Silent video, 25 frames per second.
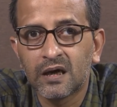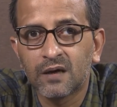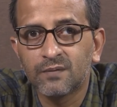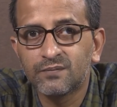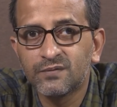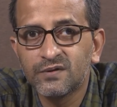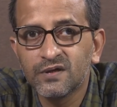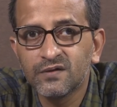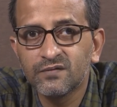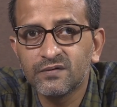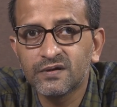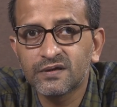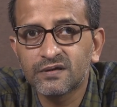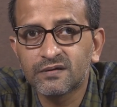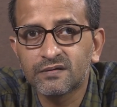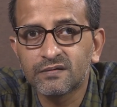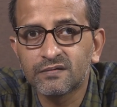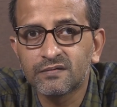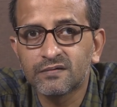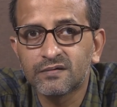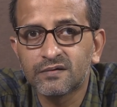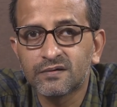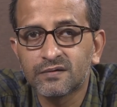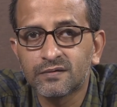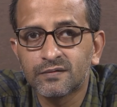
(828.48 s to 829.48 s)

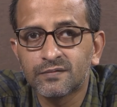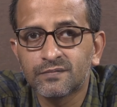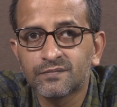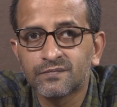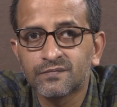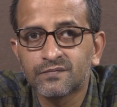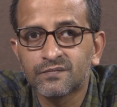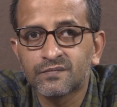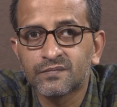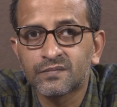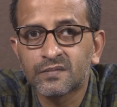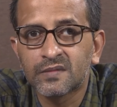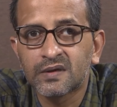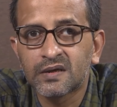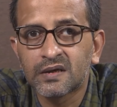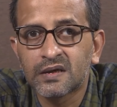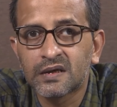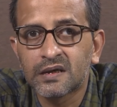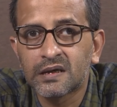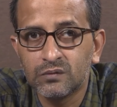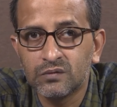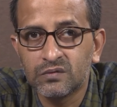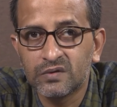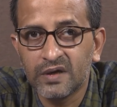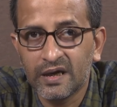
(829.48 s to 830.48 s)
Observations
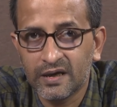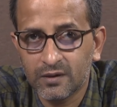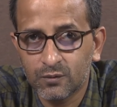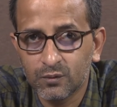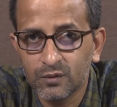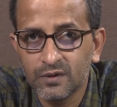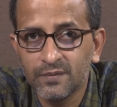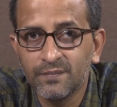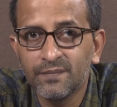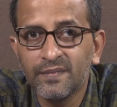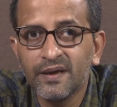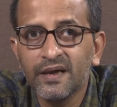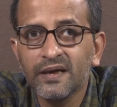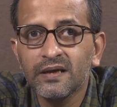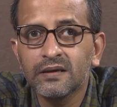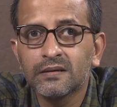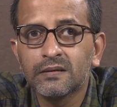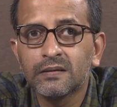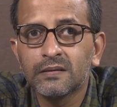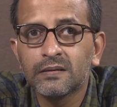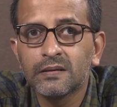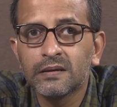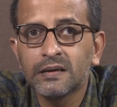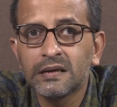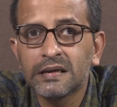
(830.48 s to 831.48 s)
that we
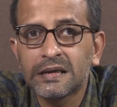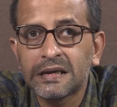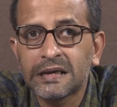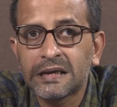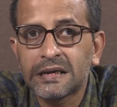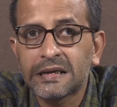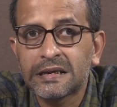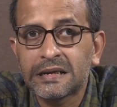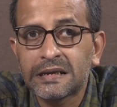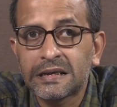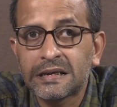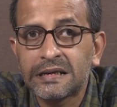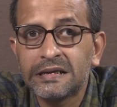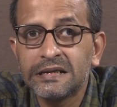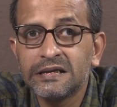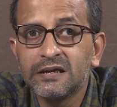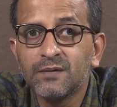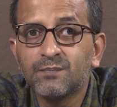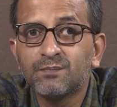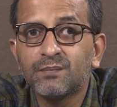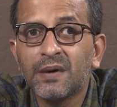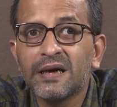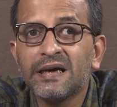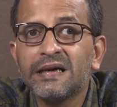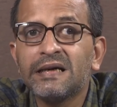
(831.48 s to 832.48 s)
make are
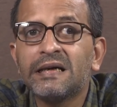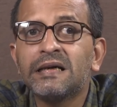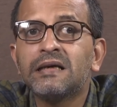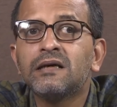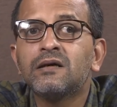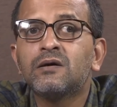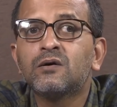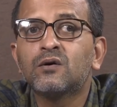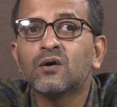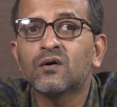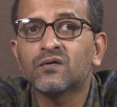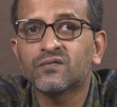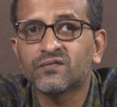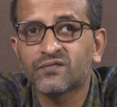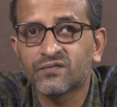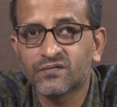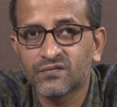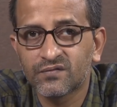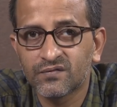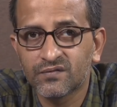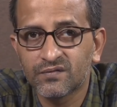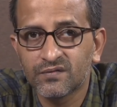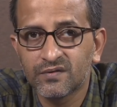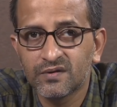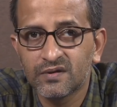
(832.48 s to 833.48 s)
independent of
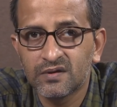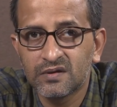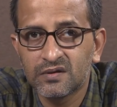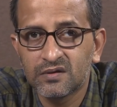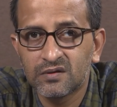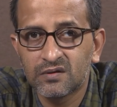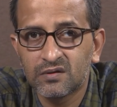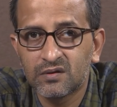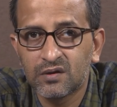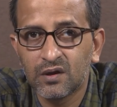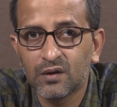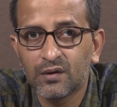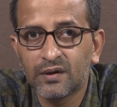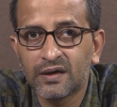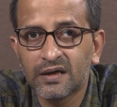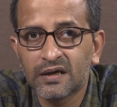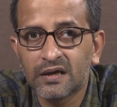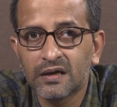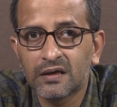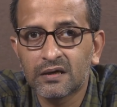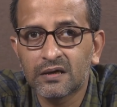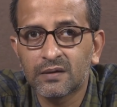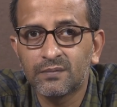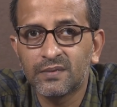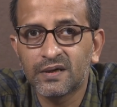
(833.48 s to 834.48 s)

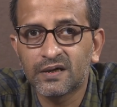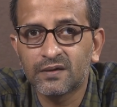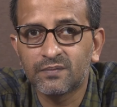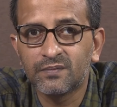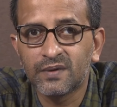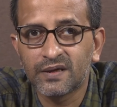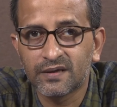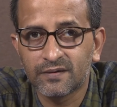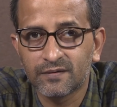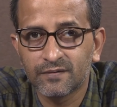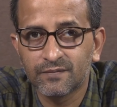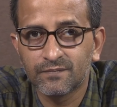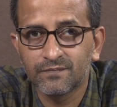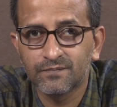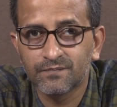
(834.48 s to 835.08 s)
theoretical commitment.